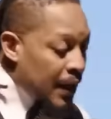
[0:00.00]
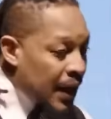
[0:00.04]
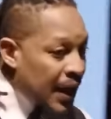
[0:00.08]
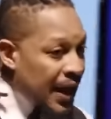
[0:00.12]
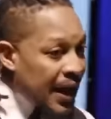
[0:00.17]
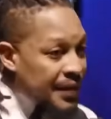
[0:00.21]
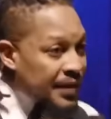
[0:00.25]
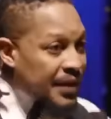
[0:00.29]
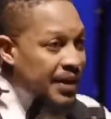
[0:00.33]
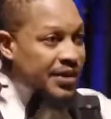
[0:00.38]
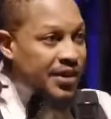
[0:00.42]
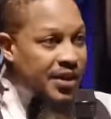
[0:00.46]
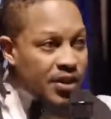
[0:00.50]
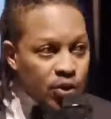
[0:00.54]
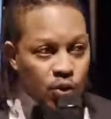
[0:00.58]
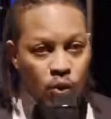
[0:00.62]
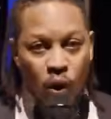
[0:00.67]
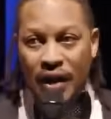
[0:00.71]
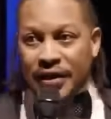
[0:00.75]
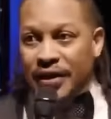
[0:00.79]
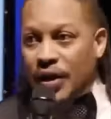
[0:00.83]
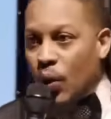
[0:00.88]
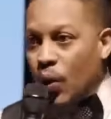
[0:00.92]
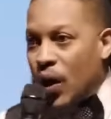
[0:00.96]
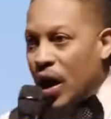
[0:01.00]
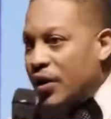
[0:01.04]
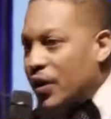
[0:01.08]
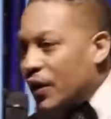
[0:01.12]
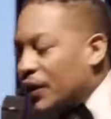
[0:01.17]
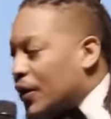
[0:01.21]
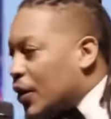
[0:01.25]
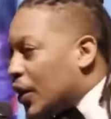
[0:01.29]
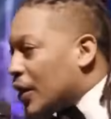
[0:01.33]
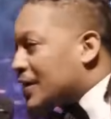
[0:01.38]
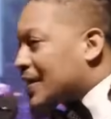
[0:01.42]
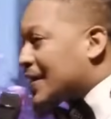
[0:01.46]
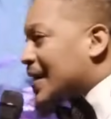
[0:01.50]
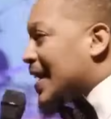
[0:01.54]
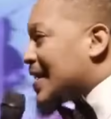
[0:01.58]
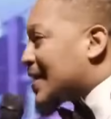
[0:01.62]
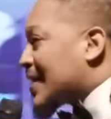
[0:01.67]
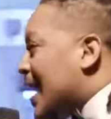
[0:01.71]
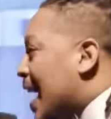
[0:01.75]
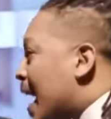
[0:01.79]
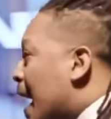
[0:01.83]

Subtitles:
And this is what the word of God says.